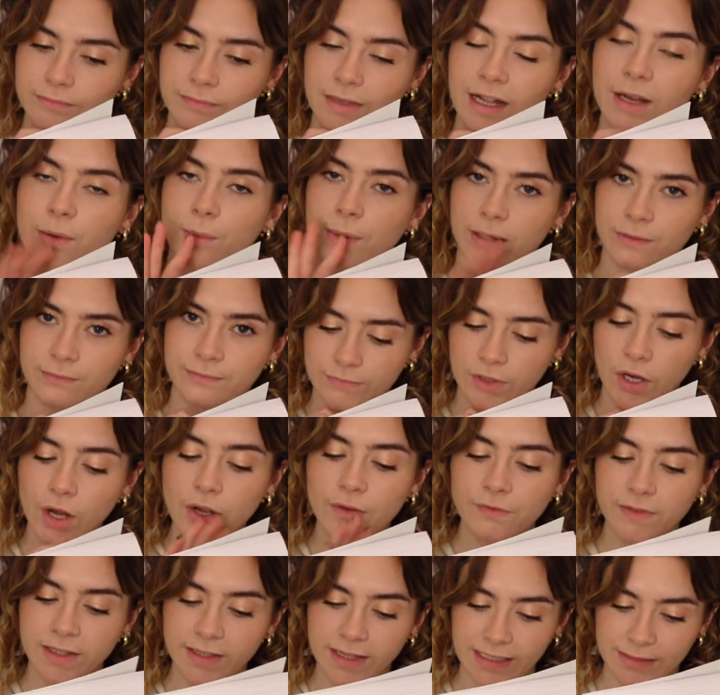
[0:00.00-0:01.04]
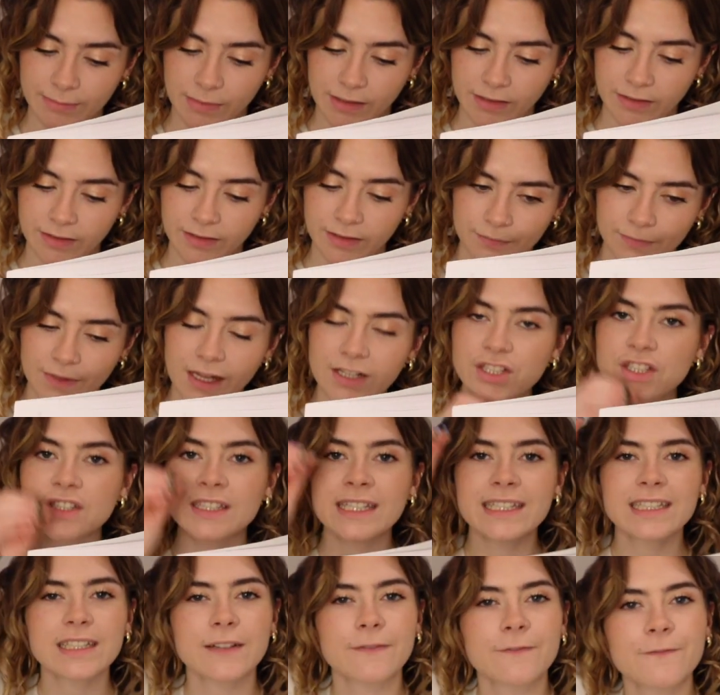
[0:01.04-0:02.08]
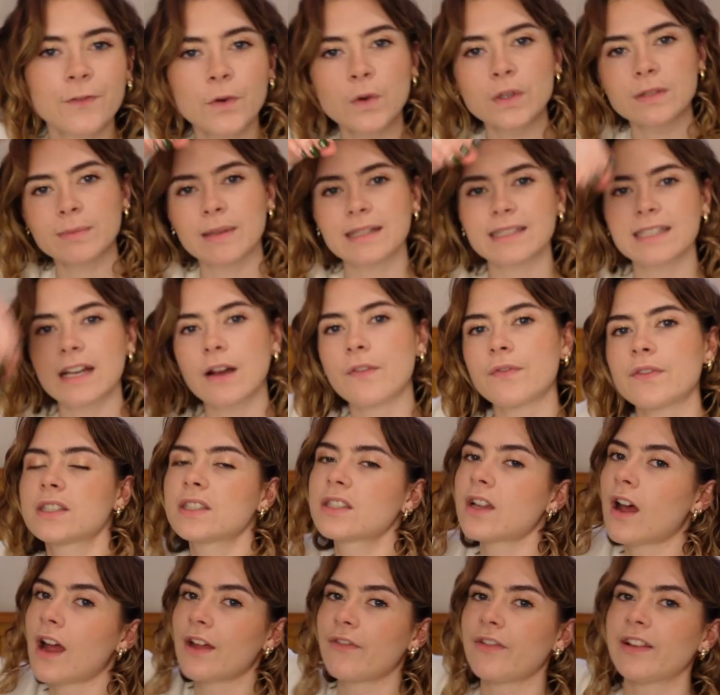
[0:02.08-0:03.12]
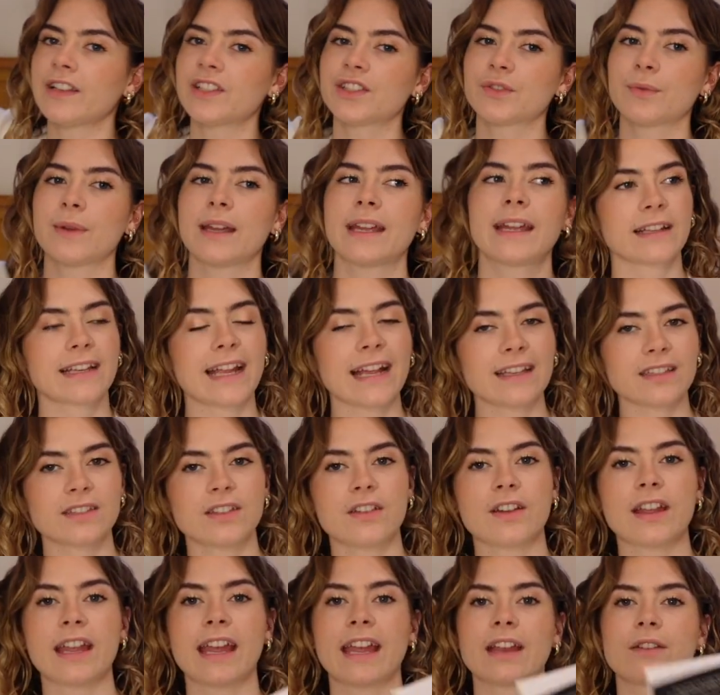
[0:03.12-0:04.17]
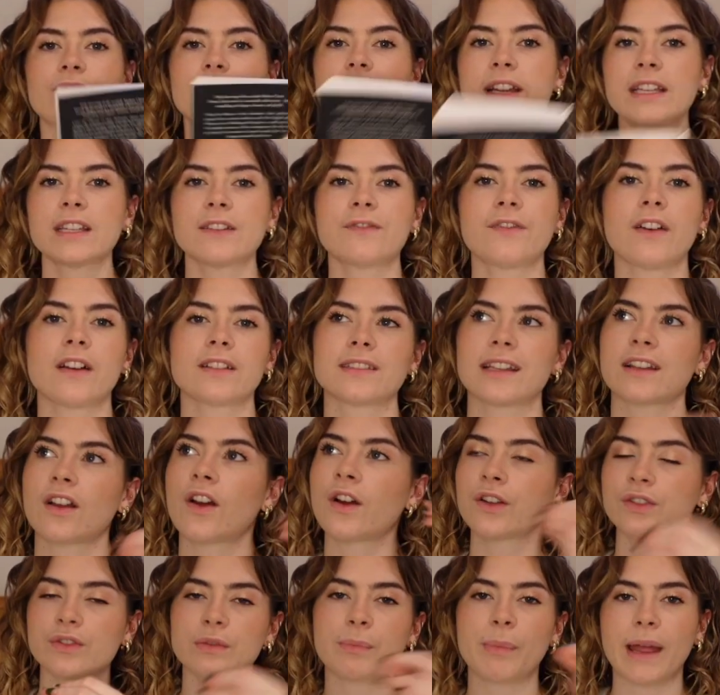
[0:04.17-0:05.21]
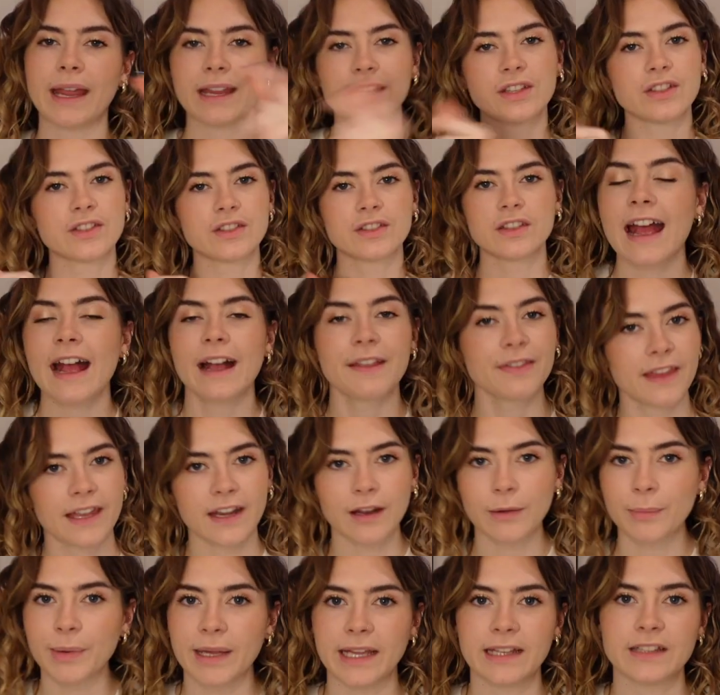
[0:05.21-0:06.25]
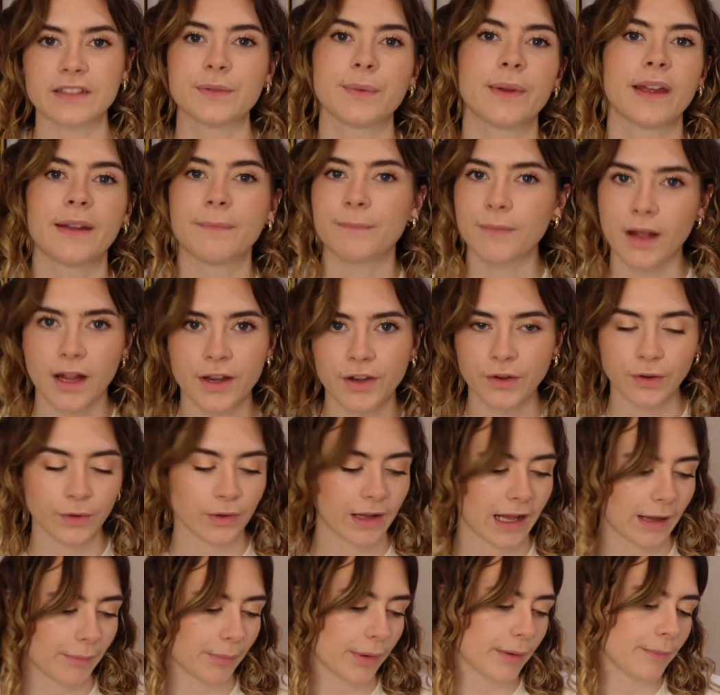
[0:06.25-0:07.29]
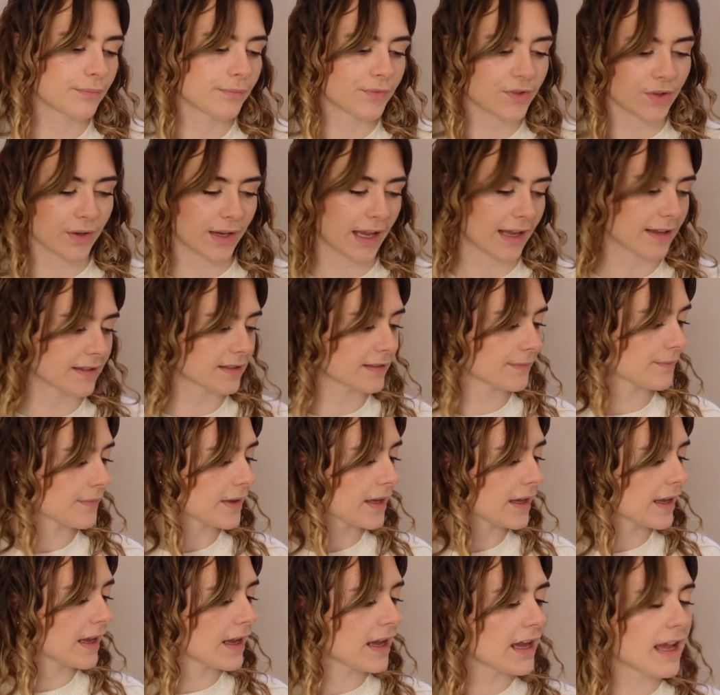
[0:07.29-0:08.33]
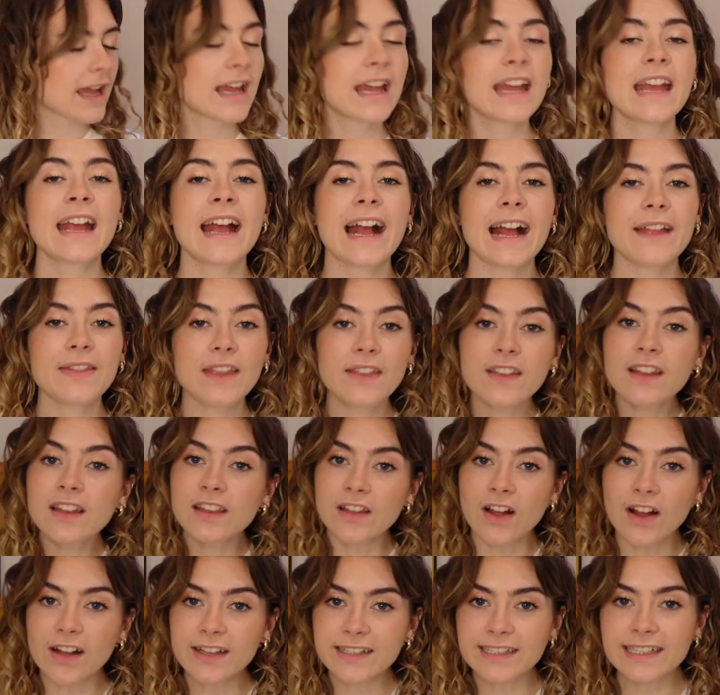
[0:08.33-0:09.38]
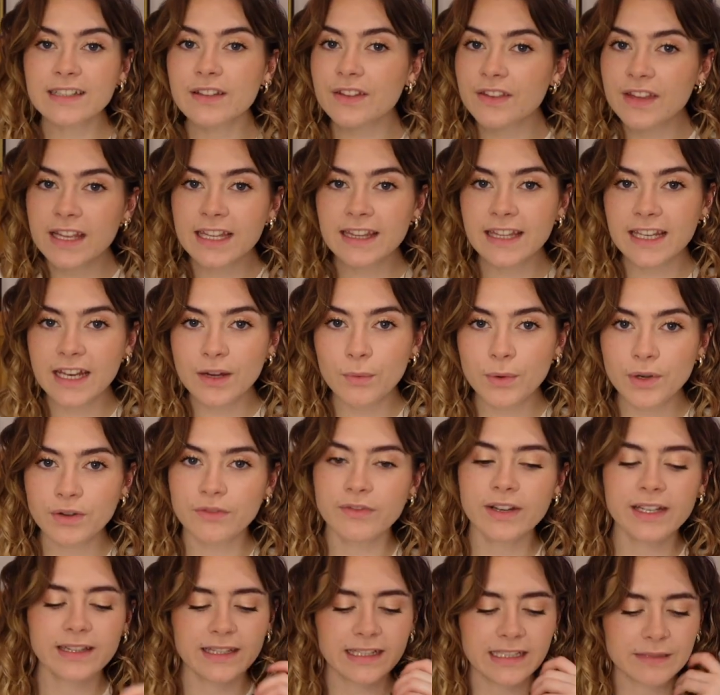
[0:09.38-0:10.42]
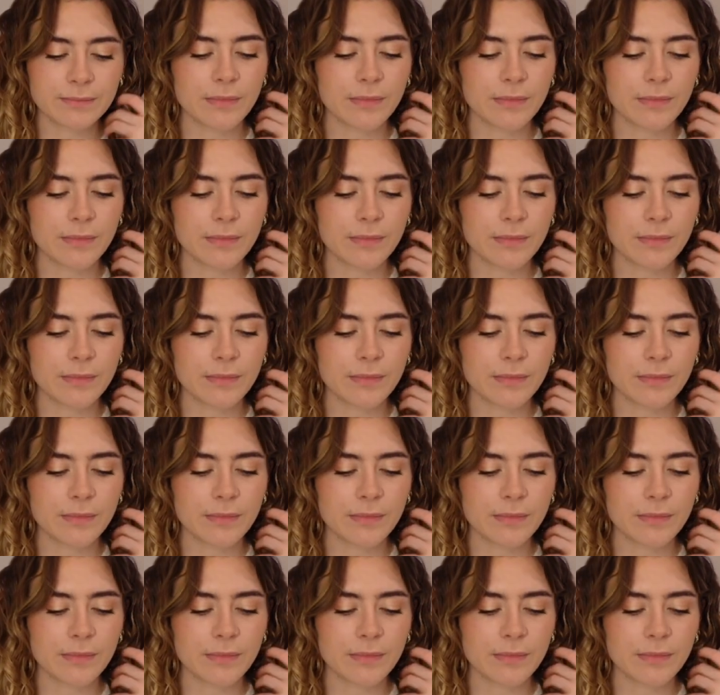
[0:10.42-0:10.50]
will, hopefully this month. I just need to force myself, dive into it, get stuck in, read the first like 100 pages, and then I'll be into it. I know it will happen, so yes. And then the last little thing that I want to read this